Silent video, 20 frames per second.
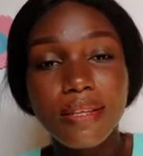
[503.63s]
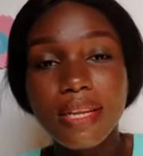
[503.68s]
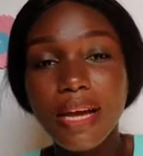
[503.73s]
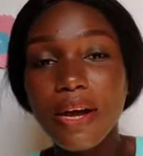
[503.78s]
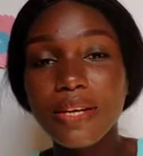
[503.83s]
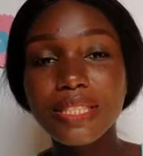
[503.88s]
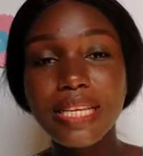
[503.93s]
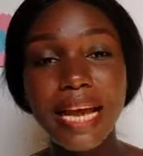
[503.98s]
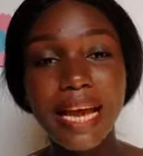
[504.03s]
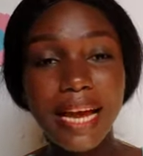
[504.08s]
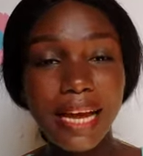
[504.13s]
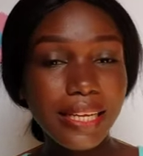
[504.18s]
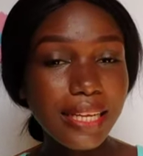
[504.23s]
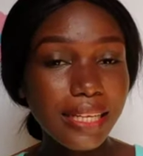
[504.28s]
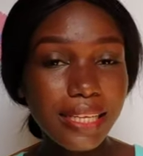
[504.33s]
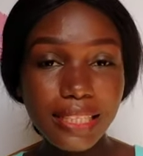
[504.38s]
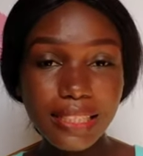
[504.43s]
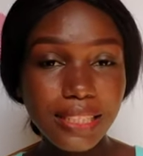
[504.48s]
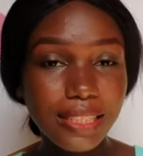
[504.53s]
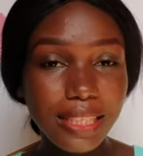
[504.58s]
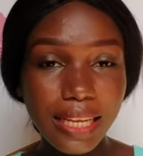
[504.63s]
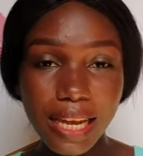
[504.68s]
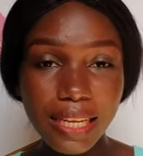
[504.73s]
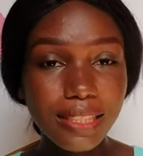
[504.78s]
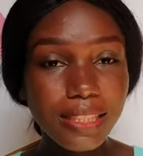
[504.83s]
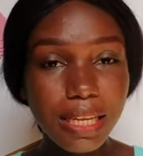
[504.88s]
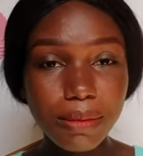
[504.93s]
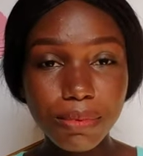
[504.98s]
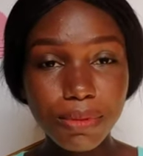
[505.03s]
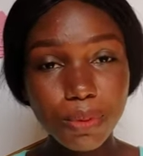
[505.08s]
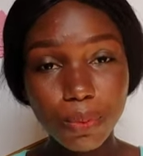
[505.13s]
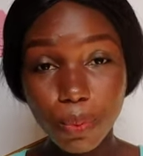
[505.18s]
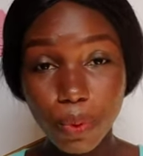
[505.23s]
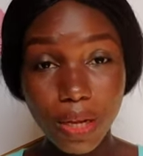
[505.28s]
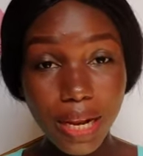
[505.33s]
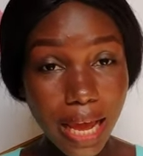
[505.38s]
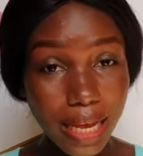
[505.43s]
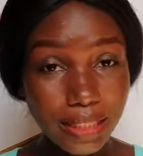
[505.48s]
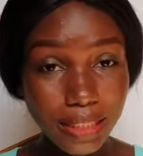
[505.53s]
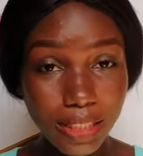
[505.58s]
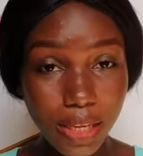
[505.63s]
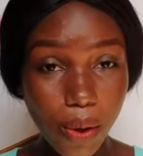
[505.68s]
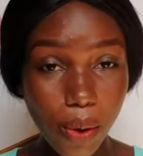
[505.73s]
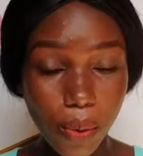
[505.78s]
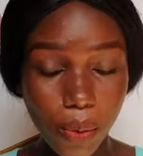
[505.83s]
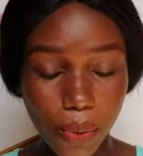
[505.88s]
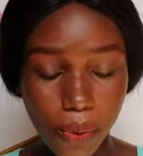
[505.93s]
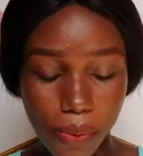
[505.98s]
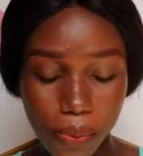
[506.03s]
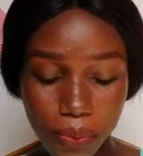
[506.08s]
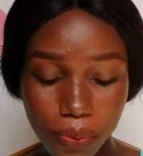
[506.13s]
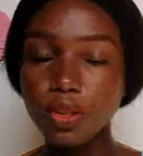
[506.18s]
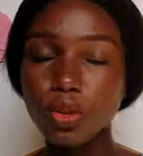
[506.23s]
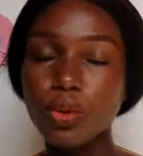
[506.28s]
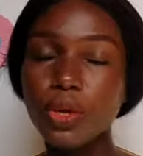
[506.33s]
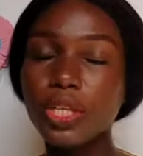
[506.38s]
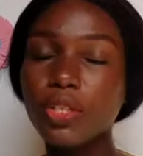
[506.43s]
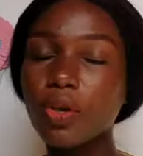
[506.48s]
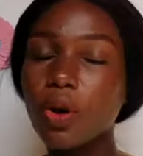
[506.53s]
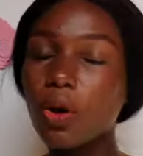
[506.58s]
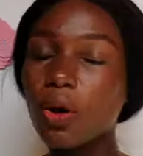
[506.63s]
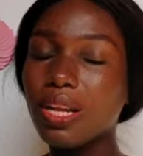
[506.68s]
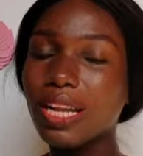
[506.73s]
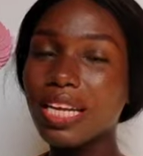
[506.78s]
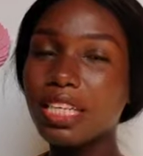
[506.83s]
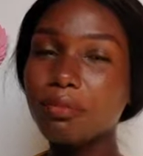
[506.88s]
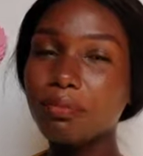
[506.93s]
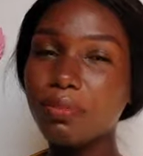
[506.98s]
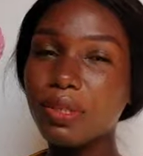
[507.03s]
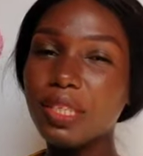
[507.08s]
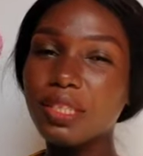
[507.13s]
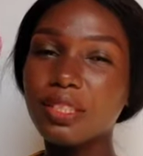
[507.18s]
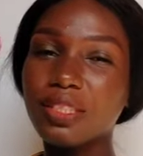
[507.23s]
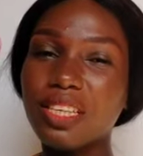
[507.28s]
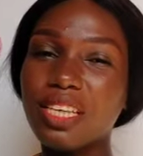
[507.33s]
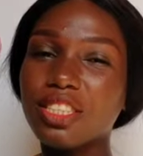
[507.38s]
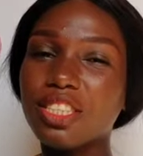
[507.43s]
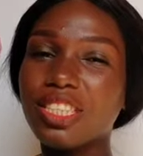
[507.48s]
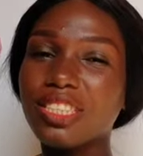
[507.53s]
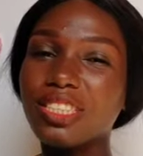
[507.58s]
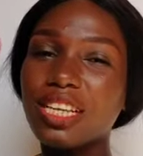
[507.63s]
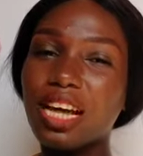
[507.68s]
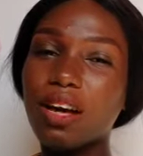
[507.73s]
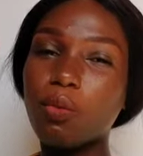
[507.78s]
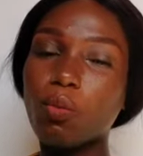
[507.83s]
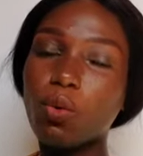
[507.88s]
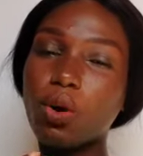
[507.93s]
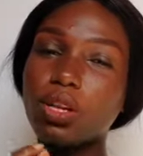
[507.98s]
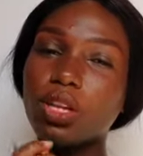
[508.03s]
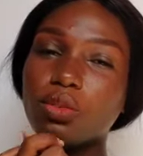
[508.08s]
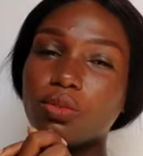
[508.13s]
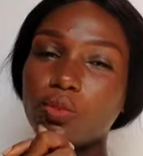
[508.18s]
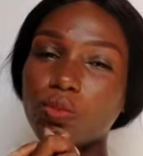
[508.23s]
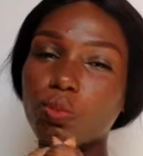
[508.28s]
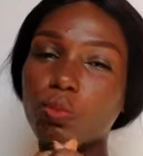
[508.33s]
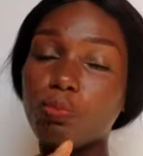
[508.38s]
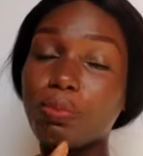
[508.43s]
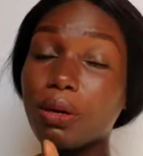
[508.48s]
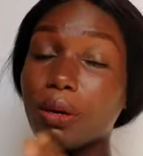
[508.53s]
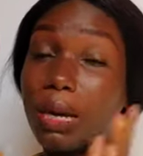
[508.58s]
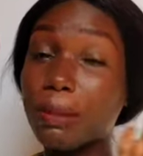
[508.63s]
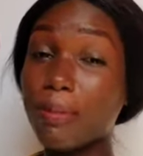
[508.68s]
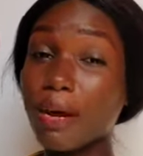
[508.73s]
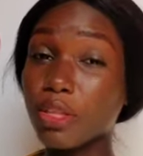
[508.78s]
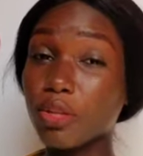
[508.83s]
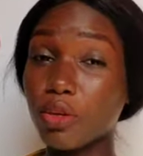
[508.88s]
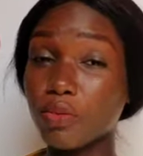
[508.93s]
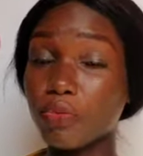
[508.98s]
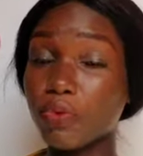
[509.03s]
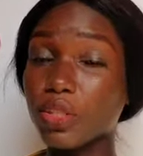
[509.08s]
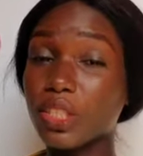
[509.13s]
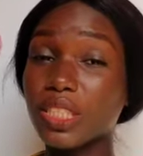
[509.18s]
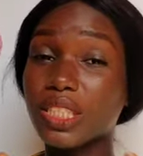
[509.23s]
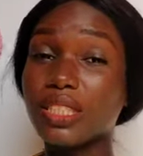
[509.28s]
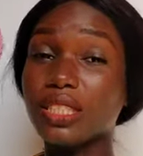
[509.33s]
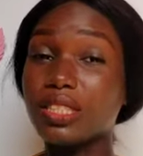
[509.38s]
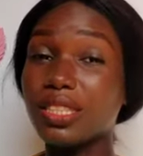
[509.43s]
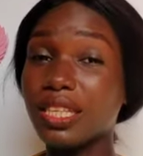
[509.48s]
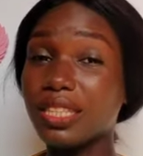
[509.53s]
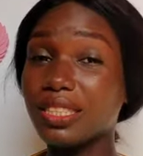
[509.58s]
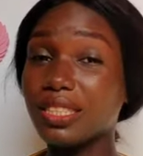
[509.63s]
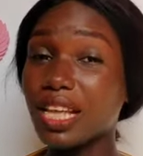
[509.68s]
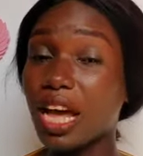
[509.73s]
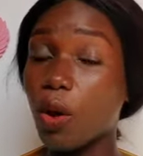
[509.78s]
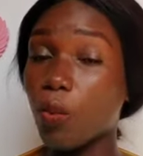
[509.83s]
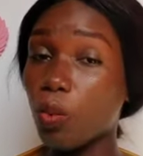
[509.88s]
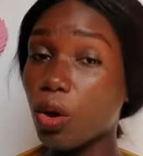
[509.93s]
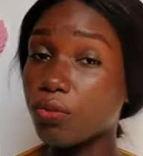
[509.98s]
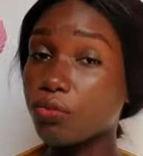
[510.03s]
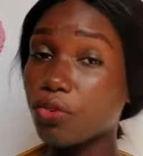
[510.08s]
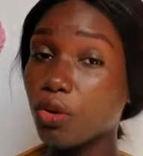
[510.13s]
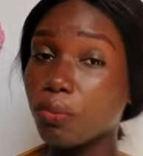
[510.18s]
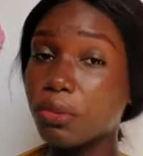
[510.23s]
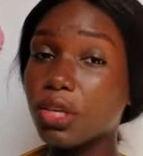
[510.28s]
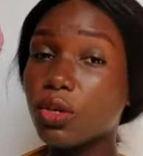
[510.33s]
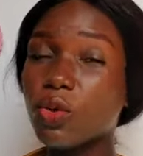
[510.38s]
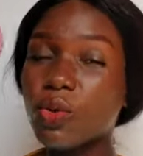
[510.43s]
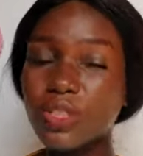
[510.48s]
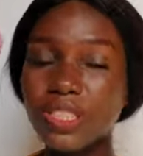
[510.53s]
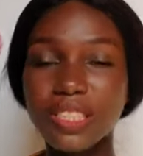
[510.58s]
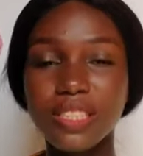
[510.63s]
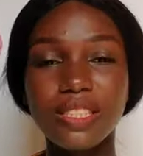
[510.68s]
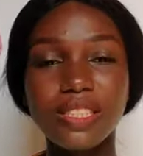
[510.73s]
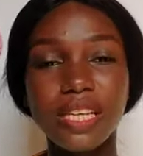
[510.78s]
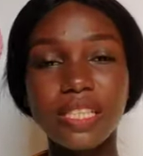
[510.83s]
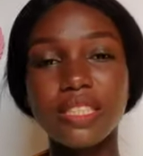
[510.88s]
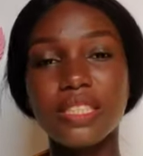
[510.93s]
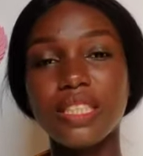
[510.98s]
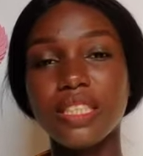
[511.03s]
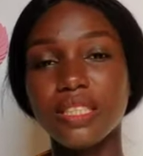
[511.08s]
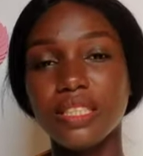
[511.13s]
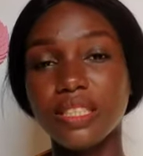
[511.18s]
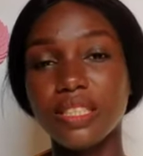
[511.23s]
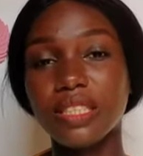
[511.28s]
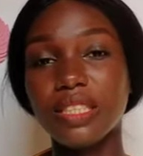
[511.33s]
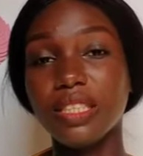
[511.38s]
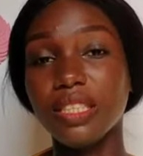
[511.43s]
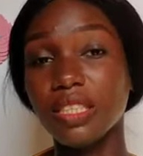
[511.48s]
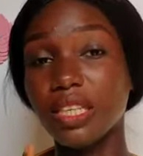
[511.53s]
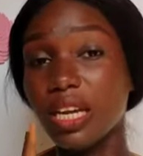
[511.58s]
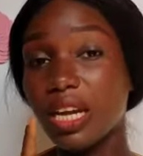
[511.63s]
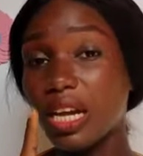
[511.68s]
That was I added kitchen items to what I sell you. So in online business, these are part of those things that work for me. Consistency is key.